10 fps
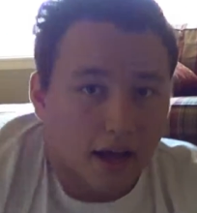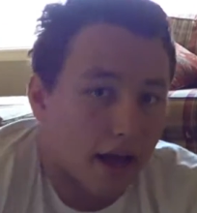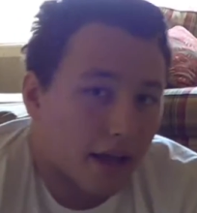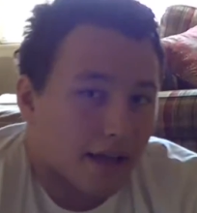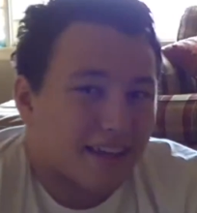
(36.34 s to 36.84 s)

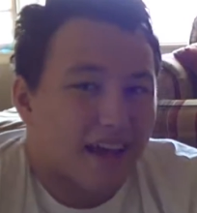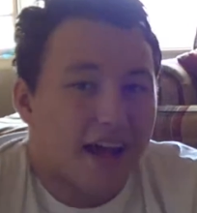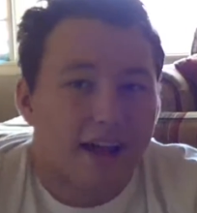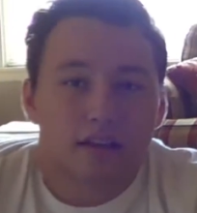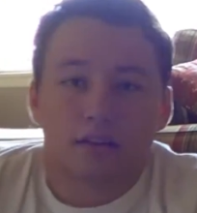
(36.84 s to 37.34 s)
I
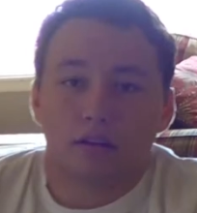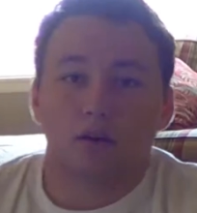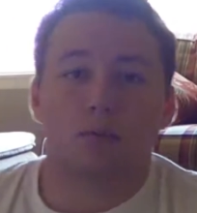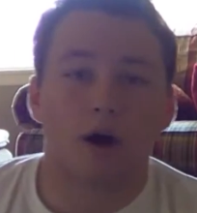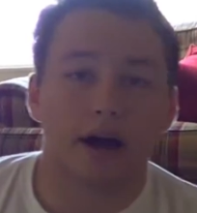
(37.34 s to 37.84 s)
got
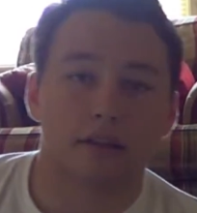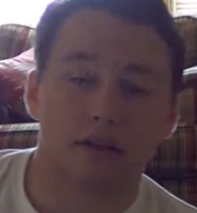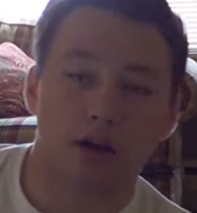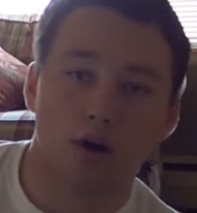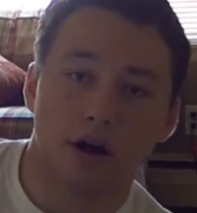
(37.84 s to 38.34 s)
a while
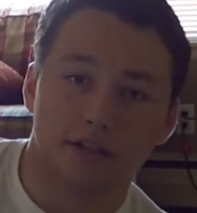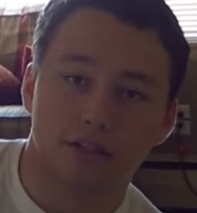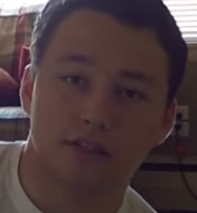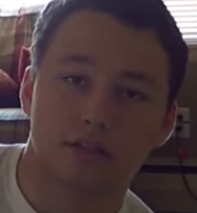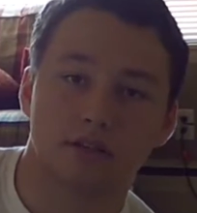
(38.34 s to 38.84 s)
ago, I
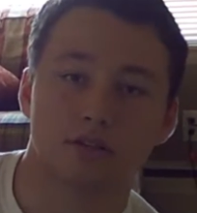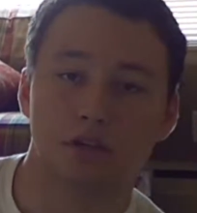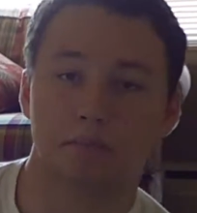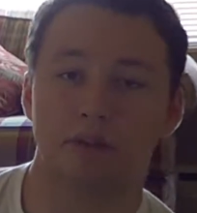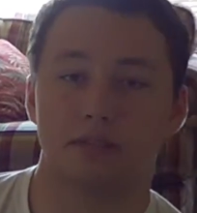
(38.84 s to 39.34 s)
just
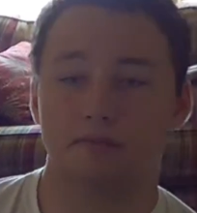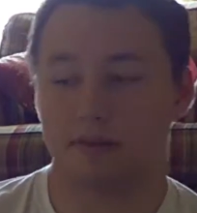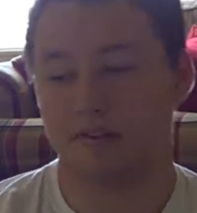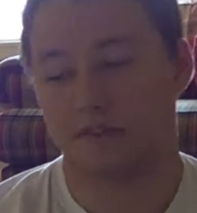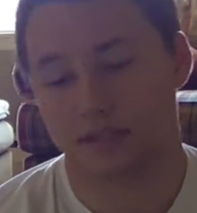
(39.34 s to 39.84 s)
took a piece of
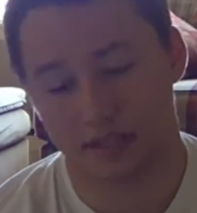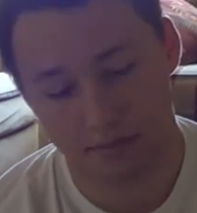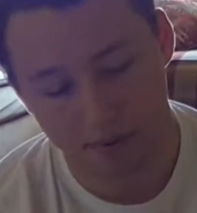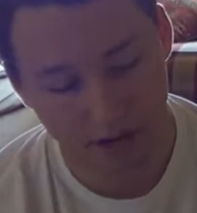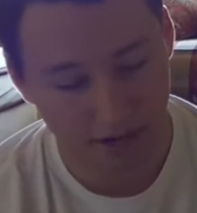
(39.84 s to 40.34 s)

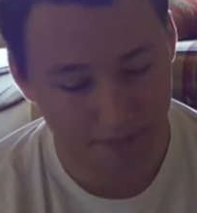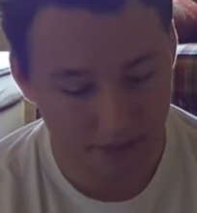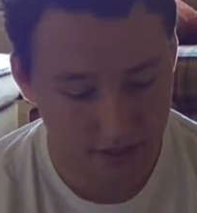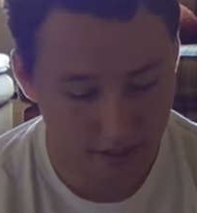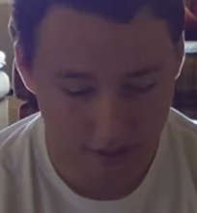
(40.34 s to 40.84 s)
PVC pipe.
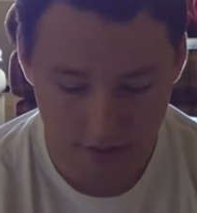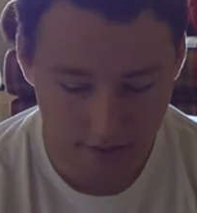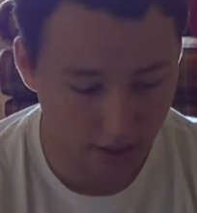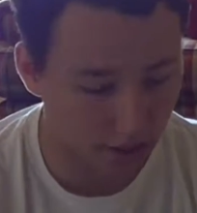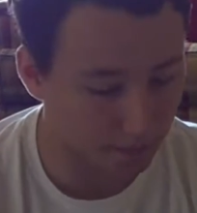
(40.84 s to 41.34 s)
This
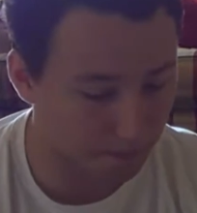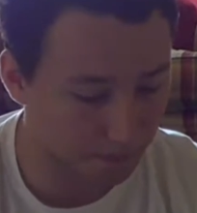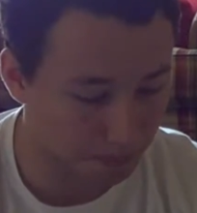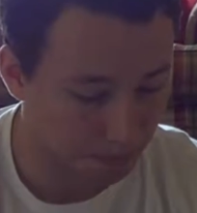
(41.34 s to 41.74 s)
is 4-inch